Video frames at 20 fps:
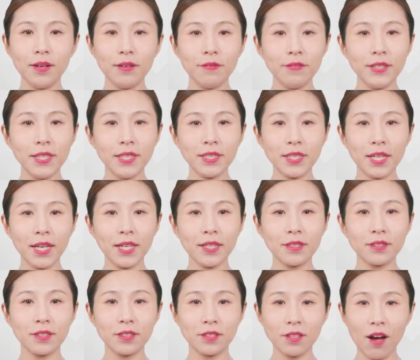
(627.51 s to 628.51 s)
We
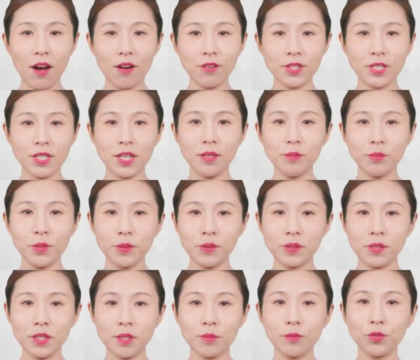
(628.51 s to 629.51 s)
take the Tangshan
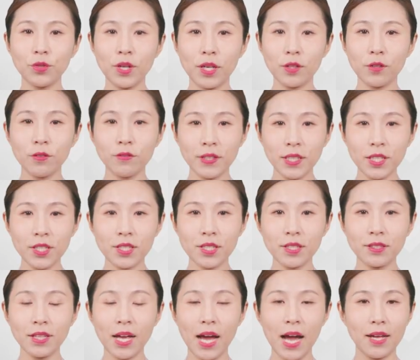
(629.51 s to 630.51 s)
Museum
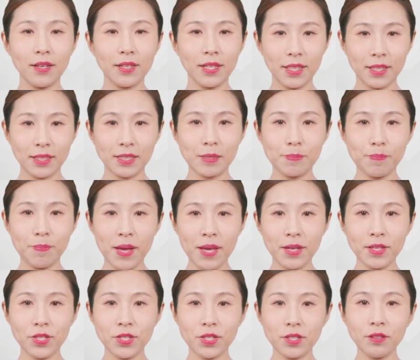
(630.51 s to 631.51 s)
renovation and
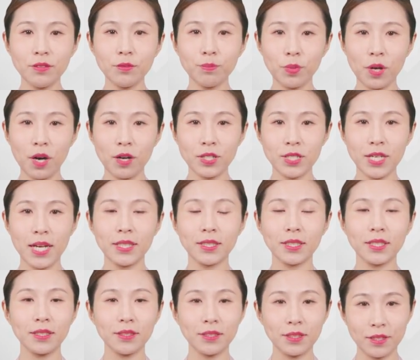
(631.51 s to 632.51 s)
expansion
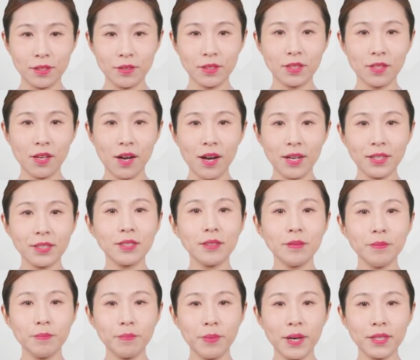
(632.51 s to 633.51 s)
project
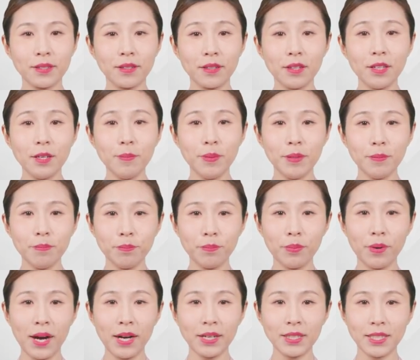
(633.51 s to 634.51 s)
designed by the Urban
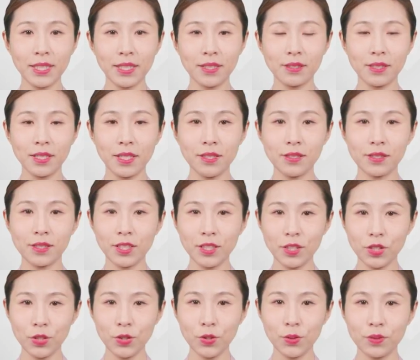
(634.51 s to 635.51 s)
Practice
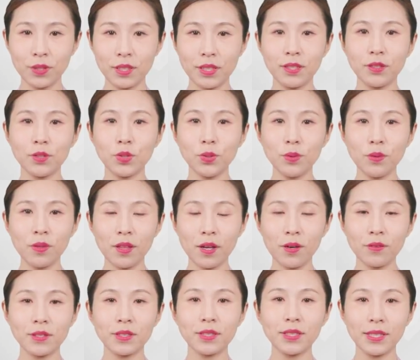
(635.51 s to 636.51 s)
Institute in
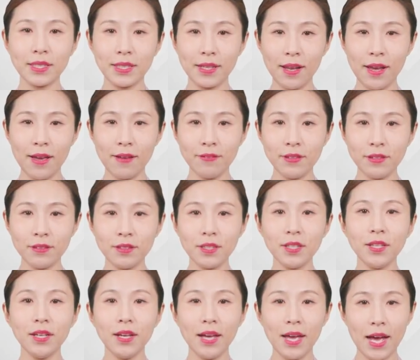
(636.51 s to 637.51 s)
2011
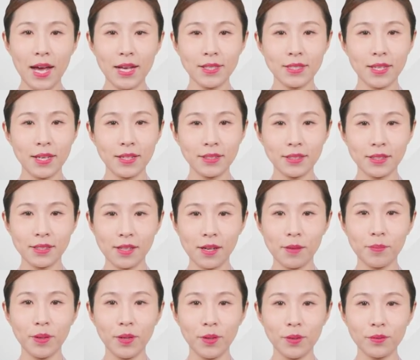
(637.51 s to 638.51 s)
as an
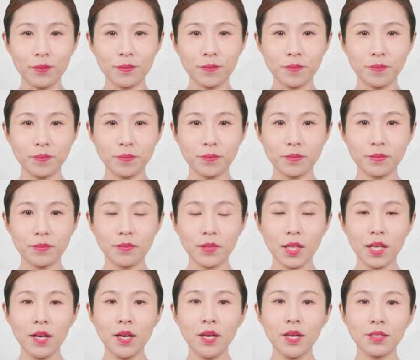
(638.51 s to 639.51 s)
example.
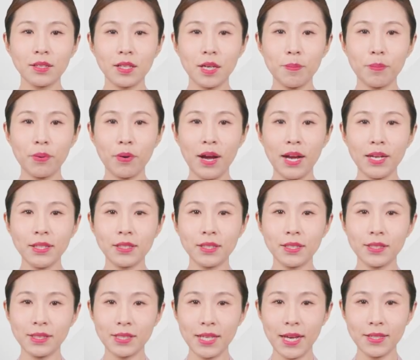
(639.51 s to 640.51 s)
The
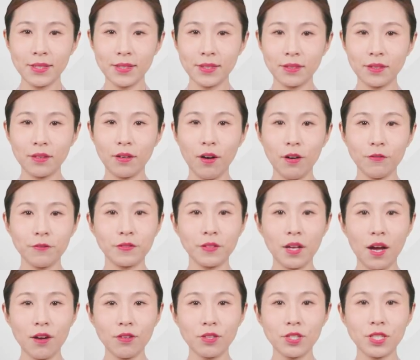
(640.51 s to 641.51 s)
predecessor of
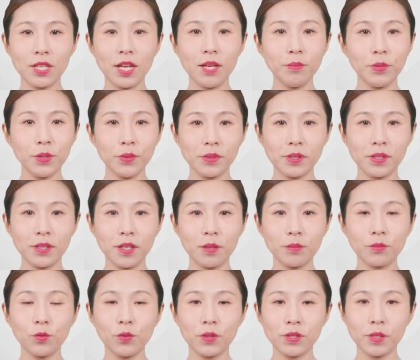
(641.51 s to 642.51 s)
Tangshan
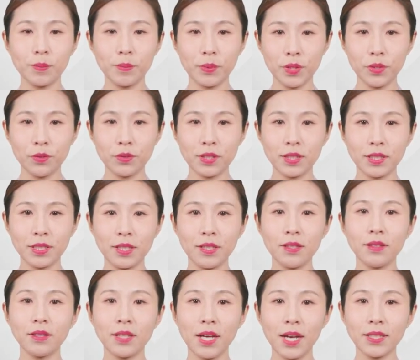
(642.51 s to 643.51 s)
Museum was built
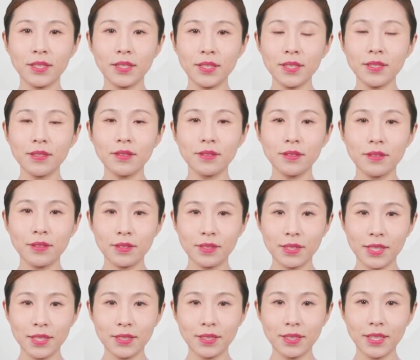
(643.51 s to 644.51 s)
in
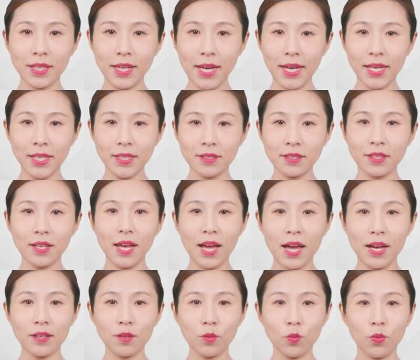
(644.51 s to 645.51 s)
1968
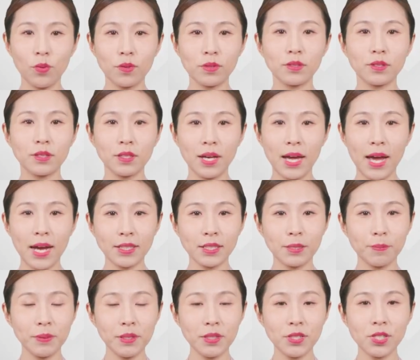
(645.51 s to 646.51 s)
and was the
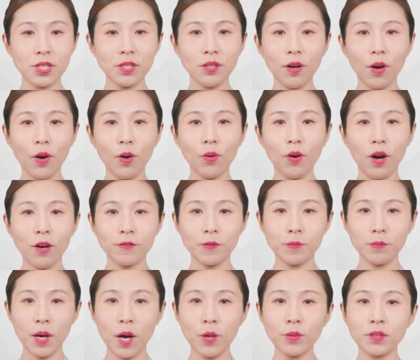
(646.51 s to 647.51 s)
exhibition hall of
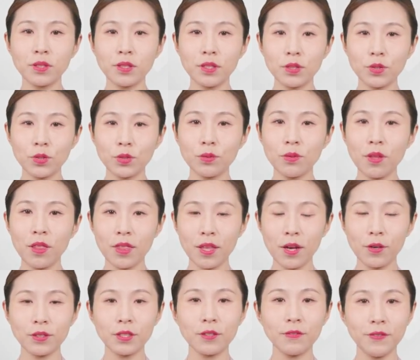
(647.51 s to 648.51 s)
Mao Zedong
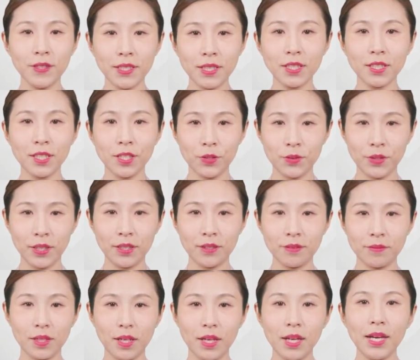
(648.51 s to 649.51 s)
Thought Victory.
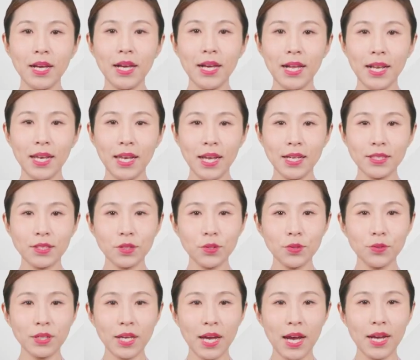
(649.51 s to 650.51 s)
Let's
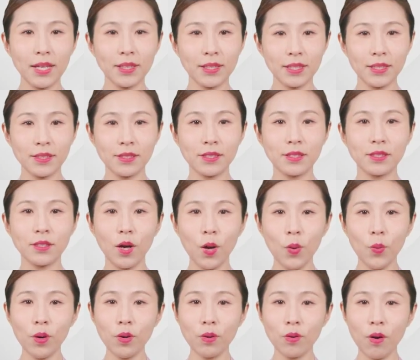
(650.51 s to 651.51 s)
look at this
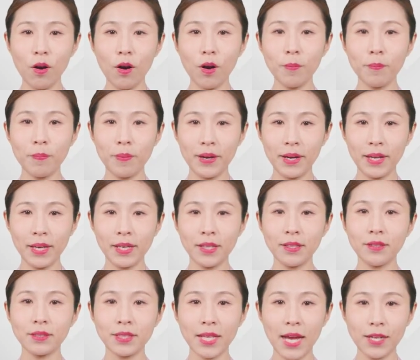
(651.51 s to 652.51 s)
overall
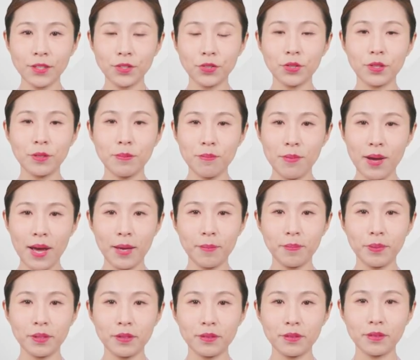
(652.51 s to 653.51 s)
plan texture
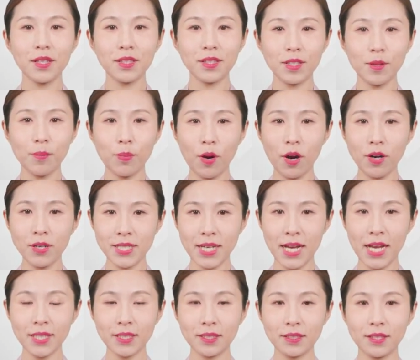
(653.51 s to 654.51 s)
map. The
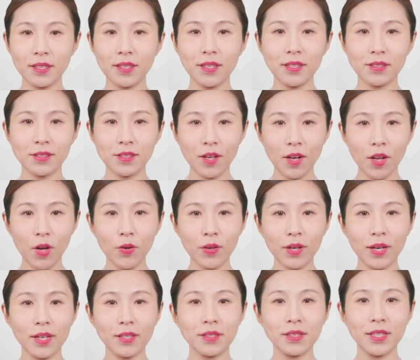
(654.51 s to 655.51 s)
project is
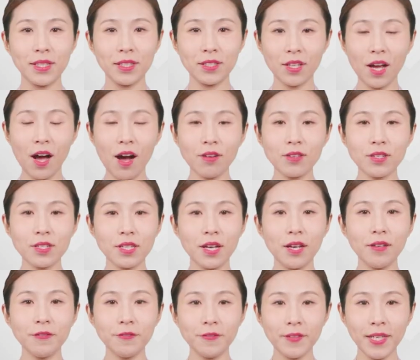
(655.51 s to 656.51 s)
located in
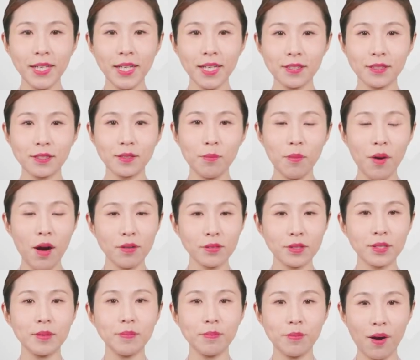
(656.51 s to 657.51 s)
Tangshan Phoenix
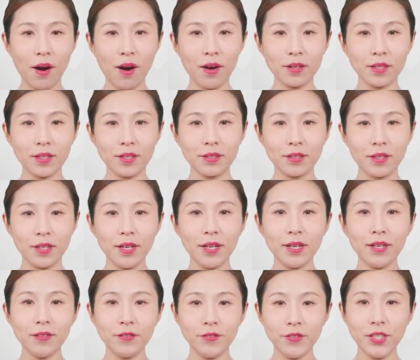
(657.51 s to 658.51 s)
Mountain Park,
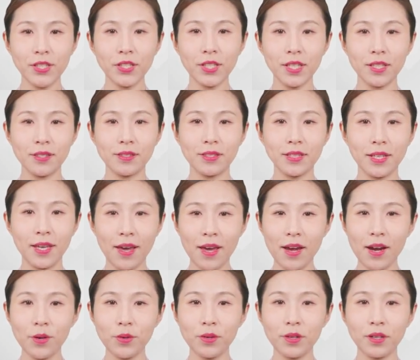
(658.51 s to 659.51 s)
which is the
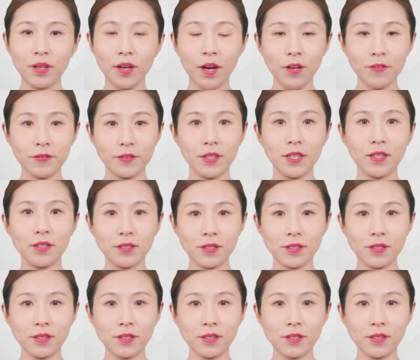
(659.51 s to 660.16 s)
area of the